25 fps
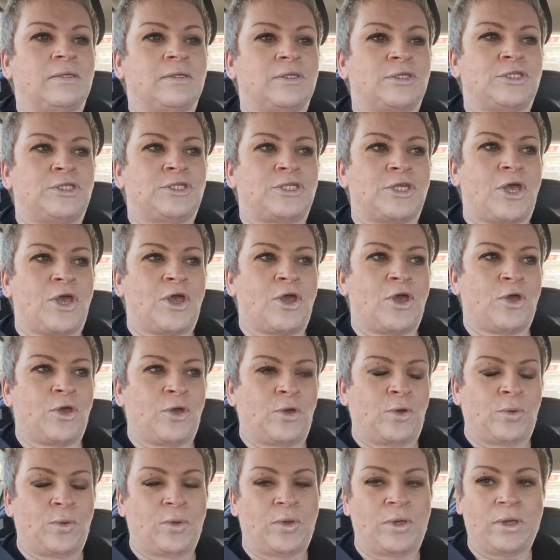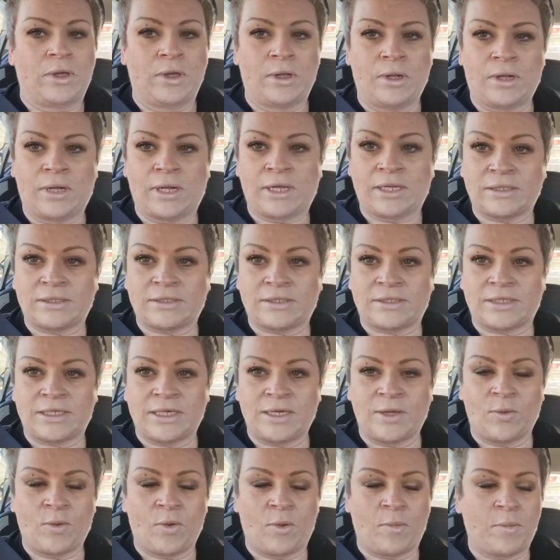So, let's
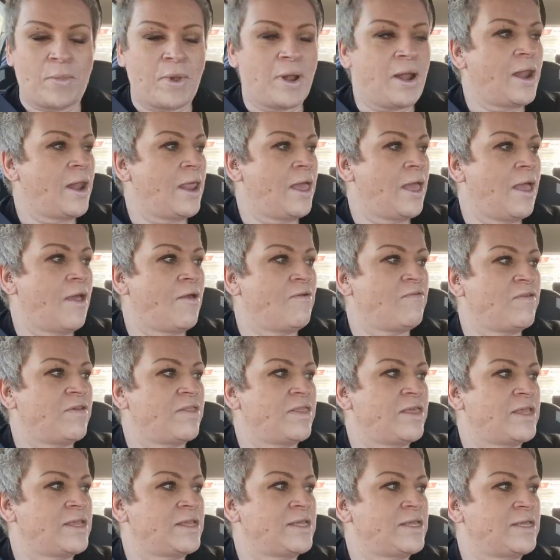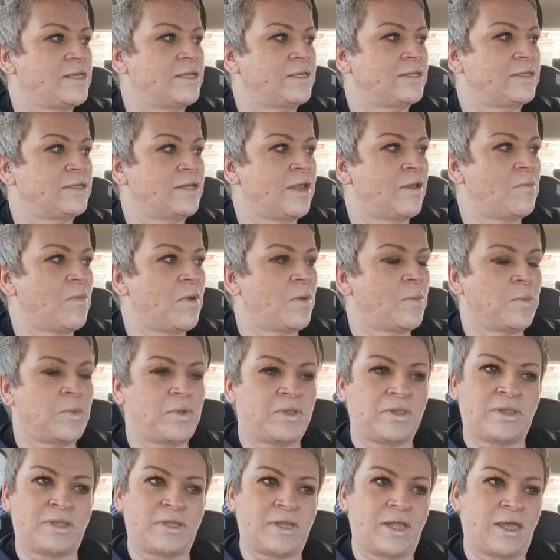see what palaver they come up
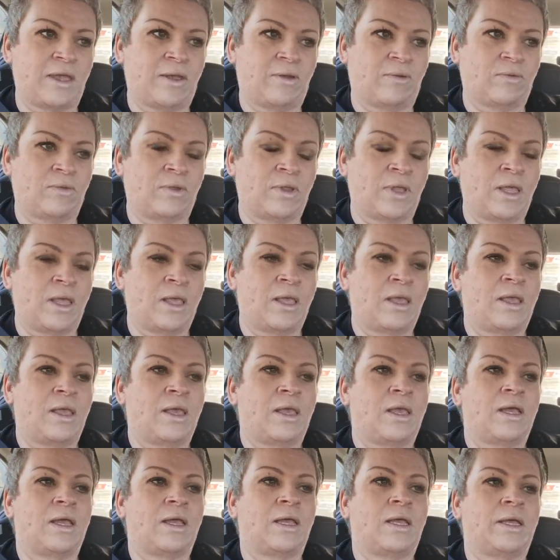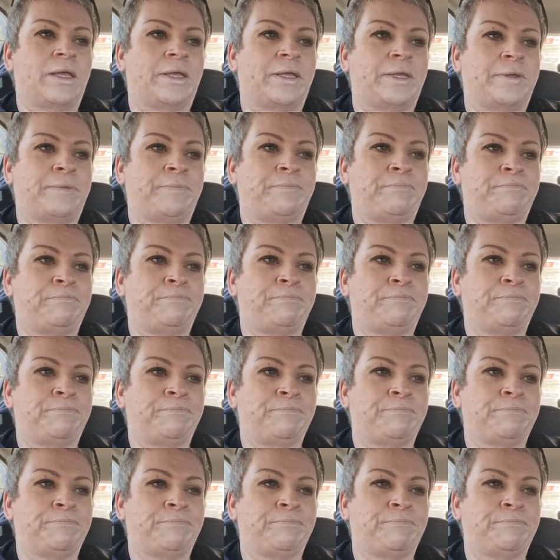with now. I haven't